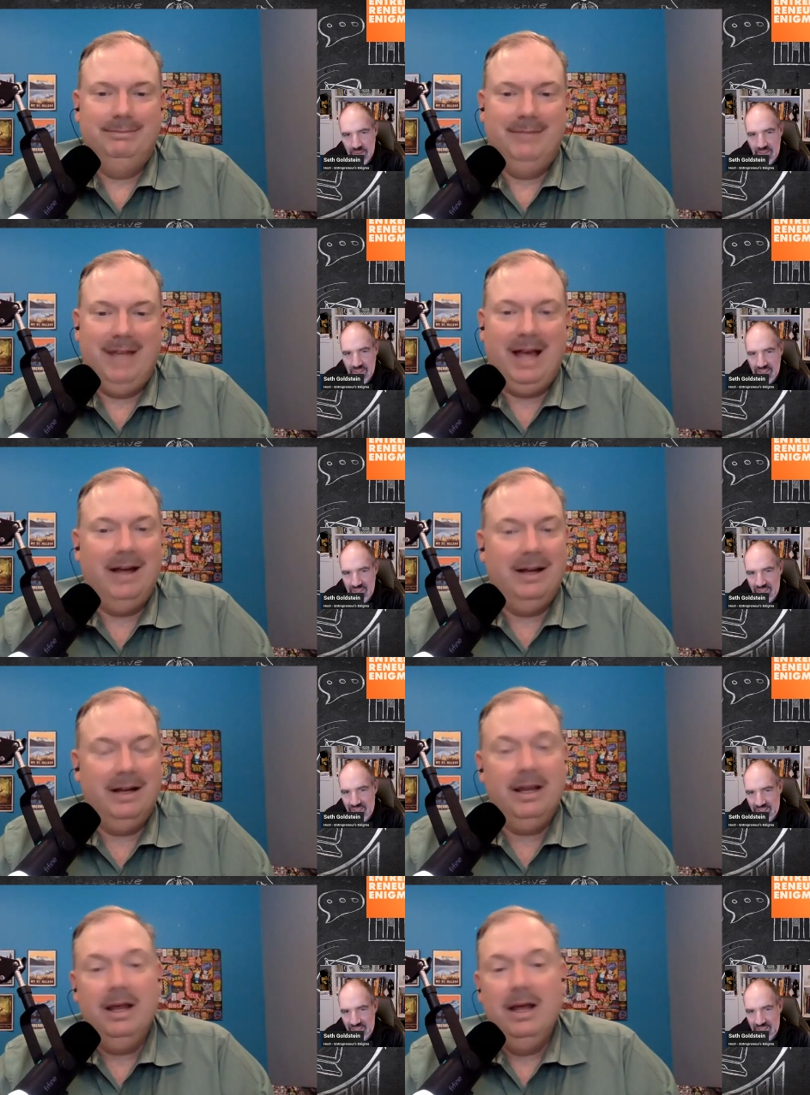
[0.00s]
Speaker 1: Yeah. And I
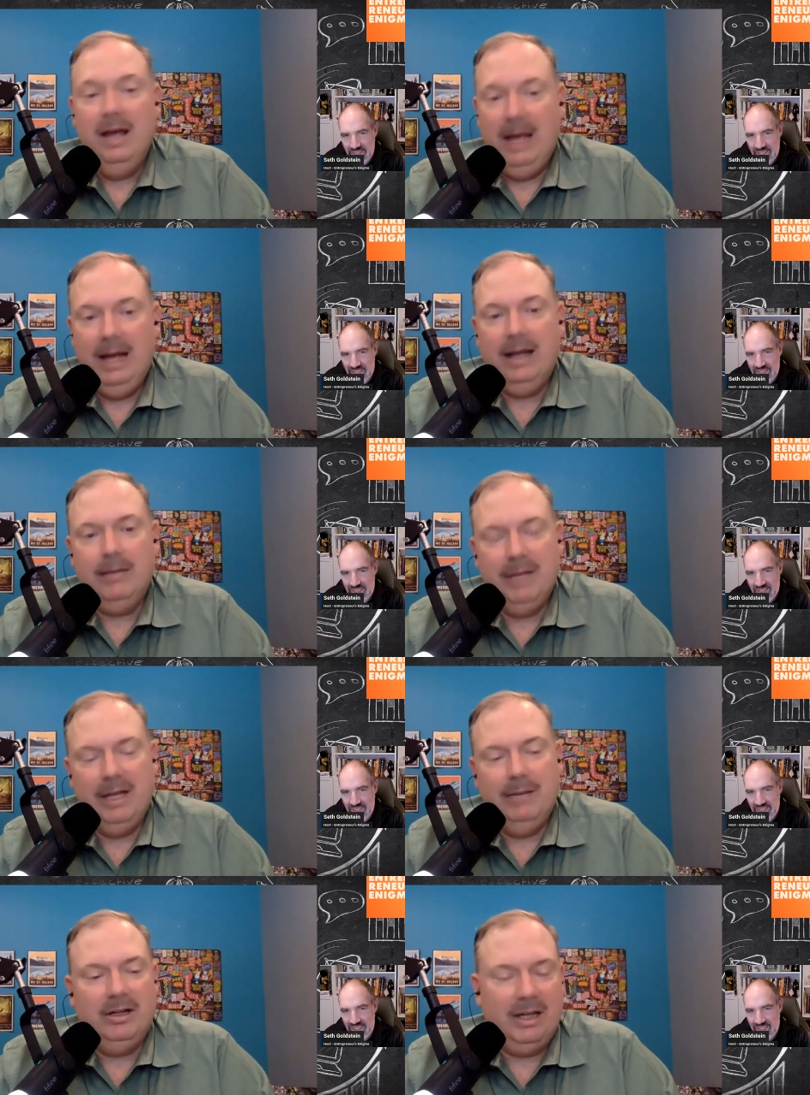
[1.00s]
can, and I can
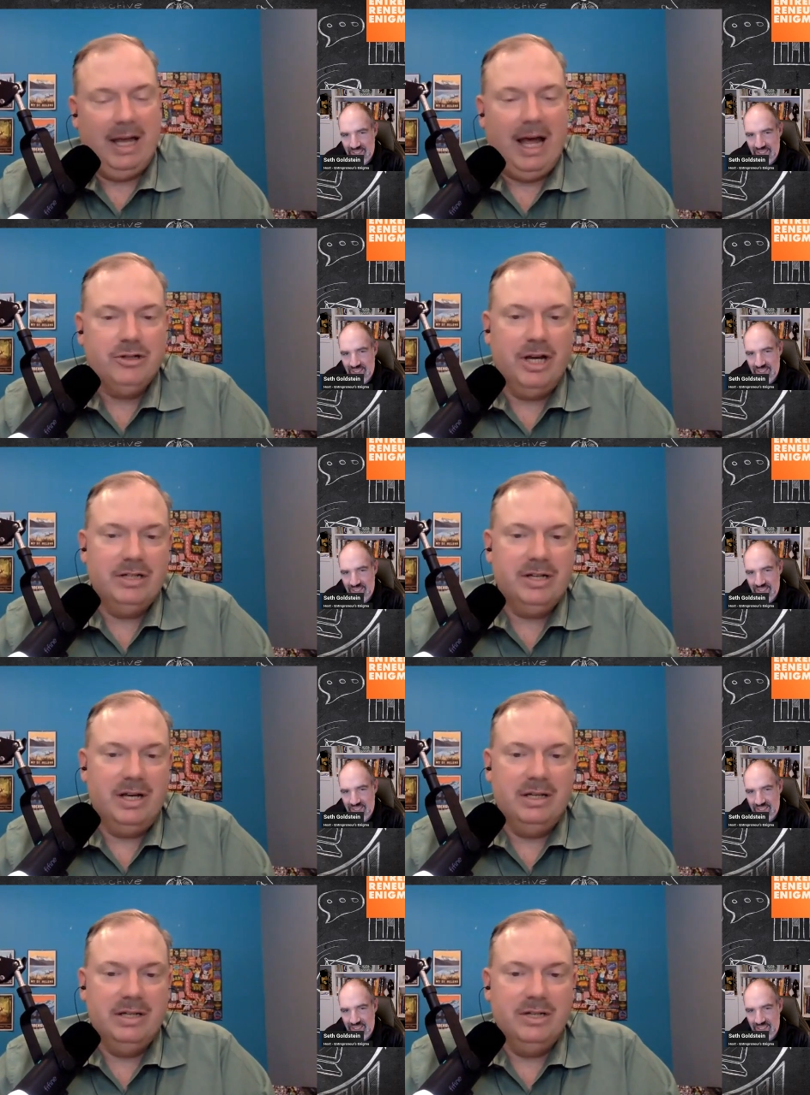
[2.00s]
be emailed at cash at
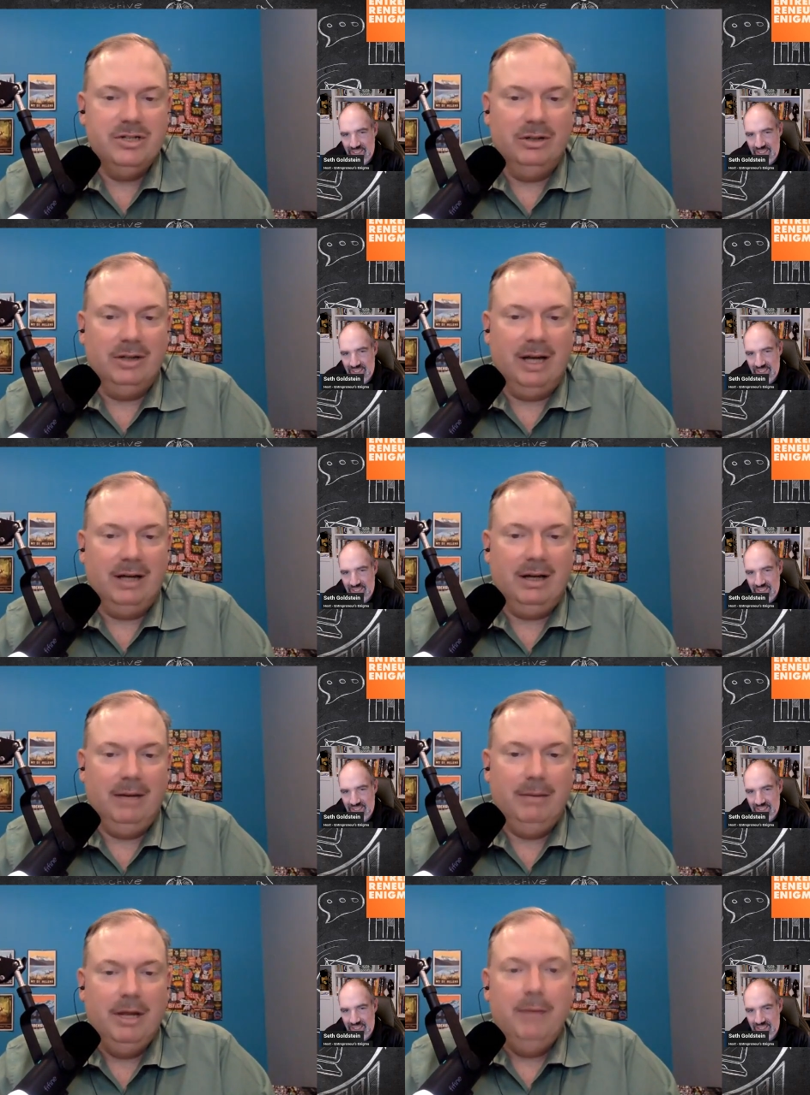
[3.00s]
titan digital dot
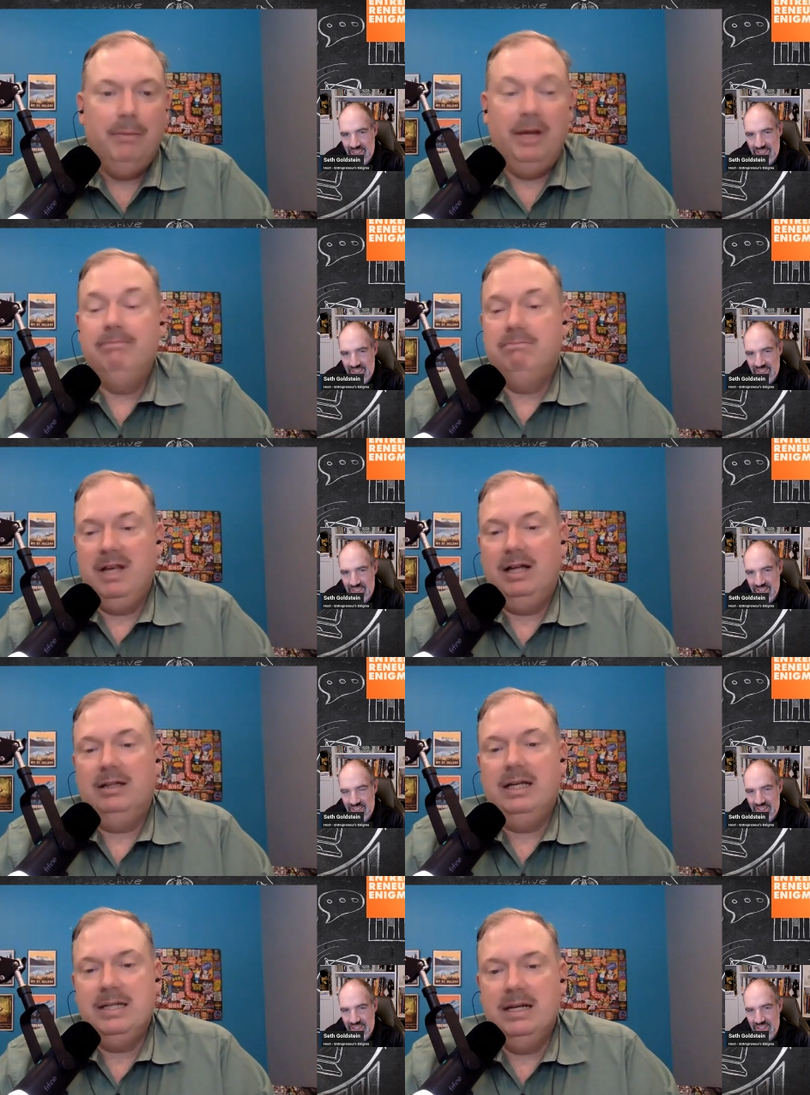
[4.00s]
com. But yeah,
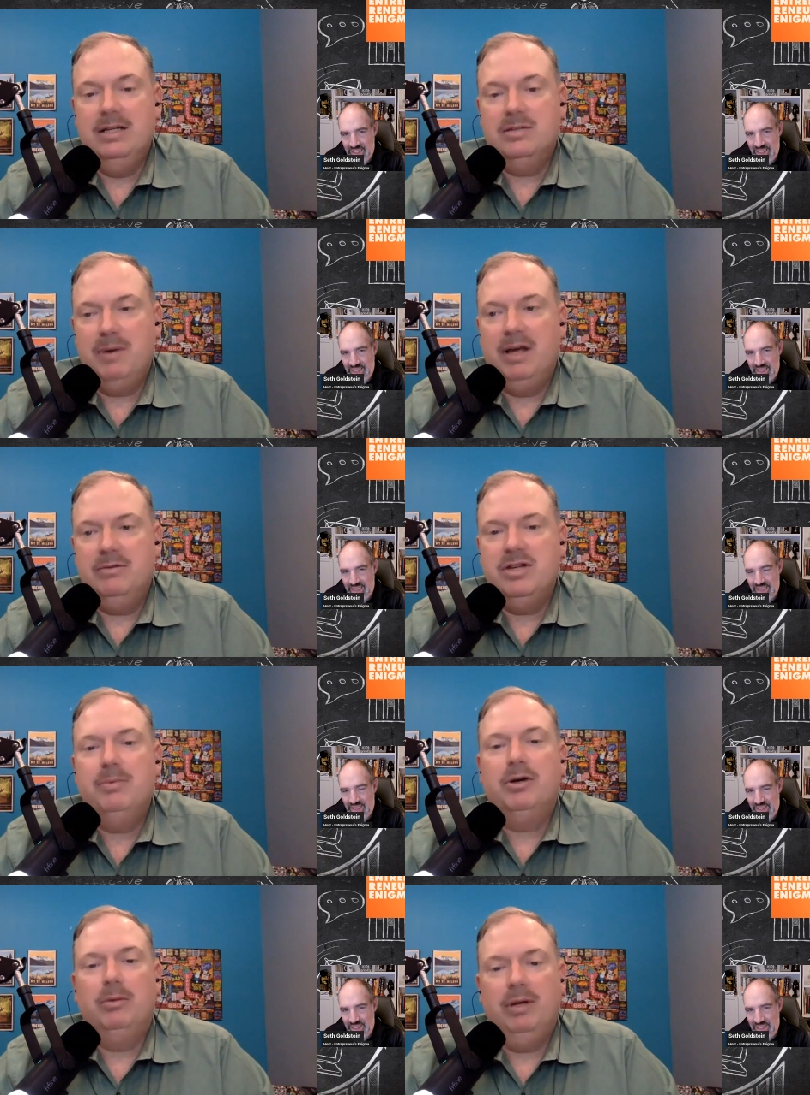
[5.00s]
LinkedIn is my
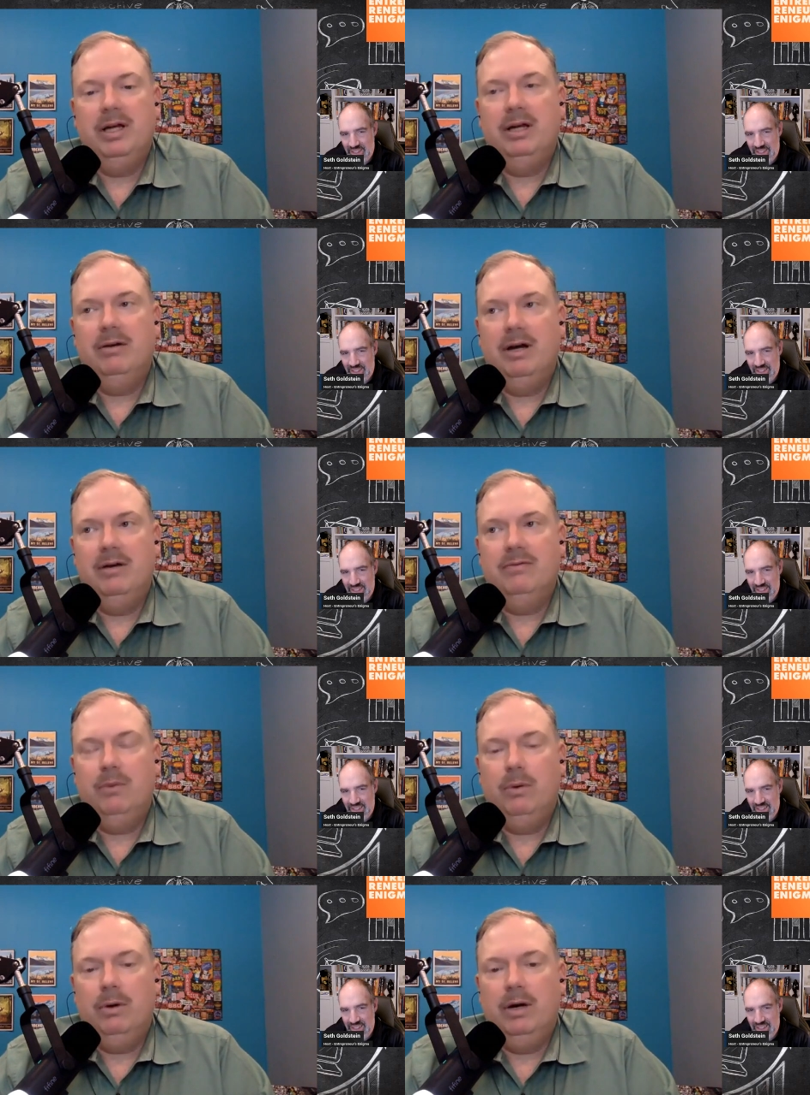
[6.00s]
typical playing ground
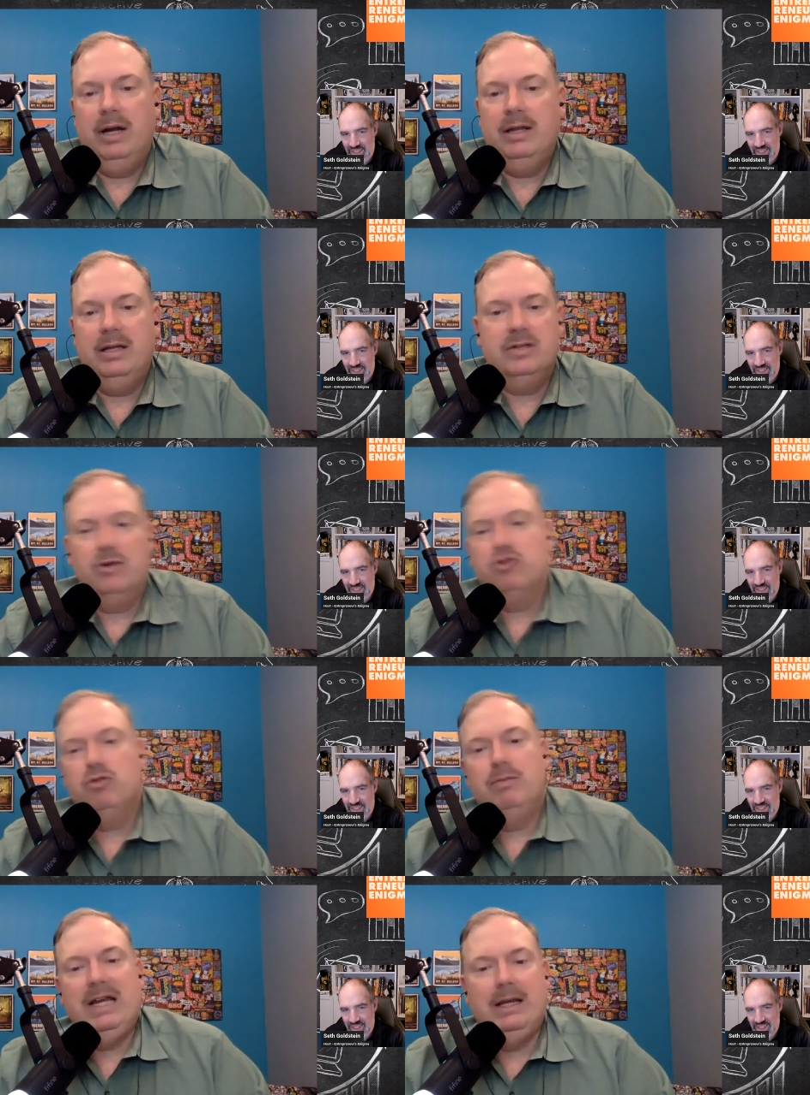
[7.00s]
for anything social
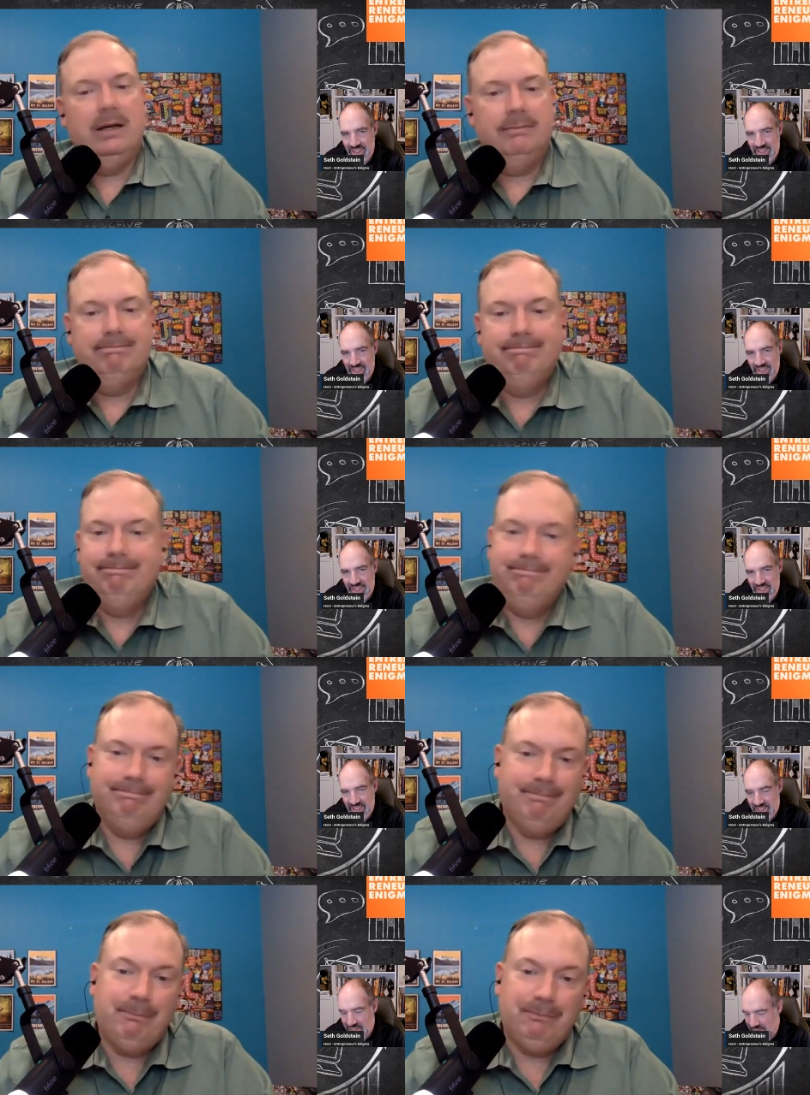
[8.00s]
media.
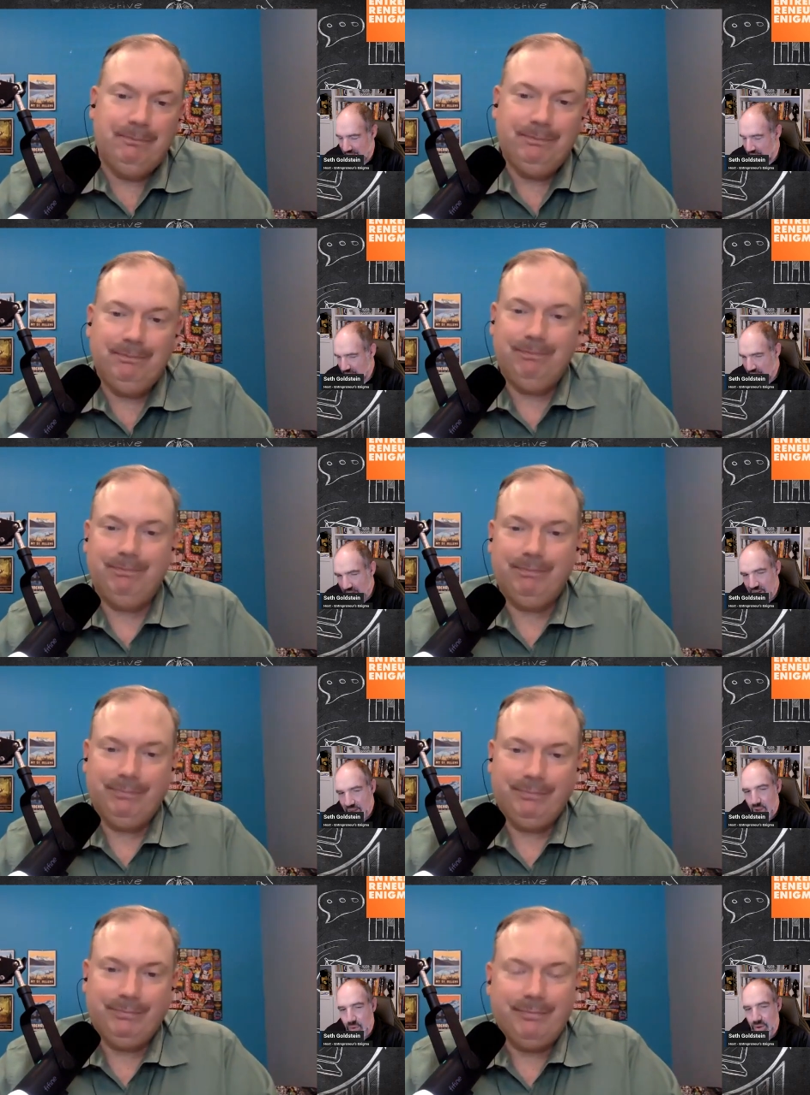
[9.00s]
Sounds good.
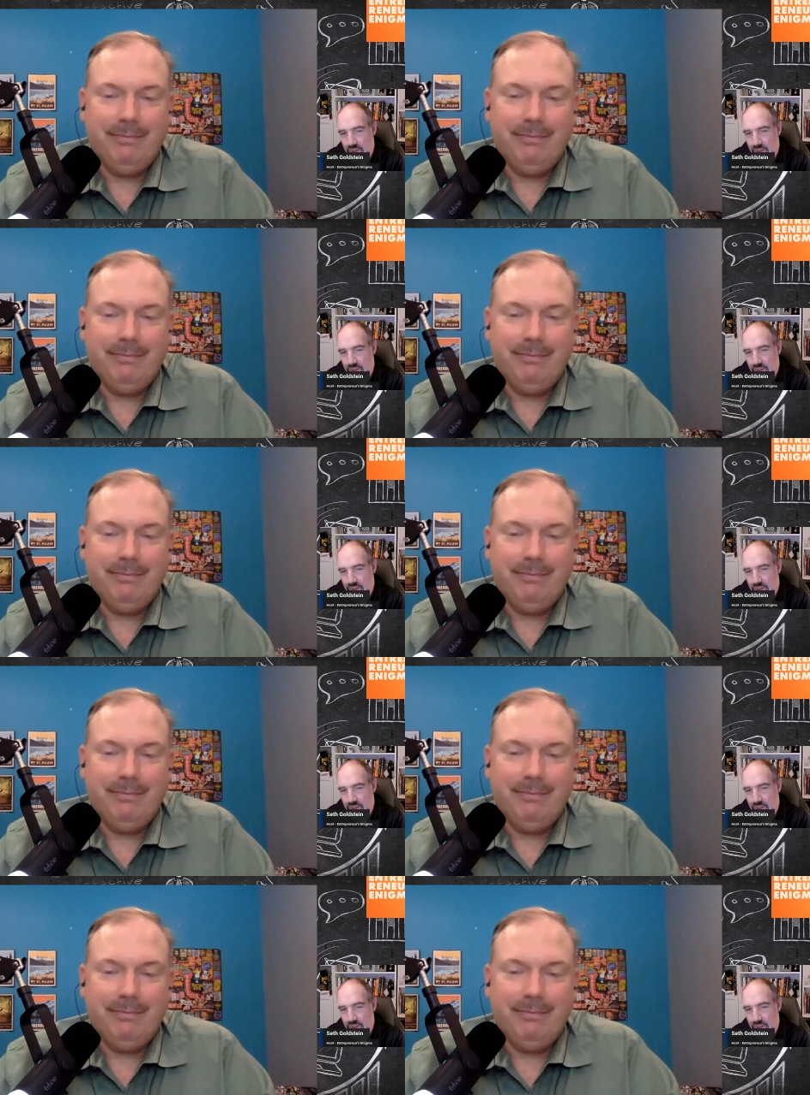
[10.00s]
Well,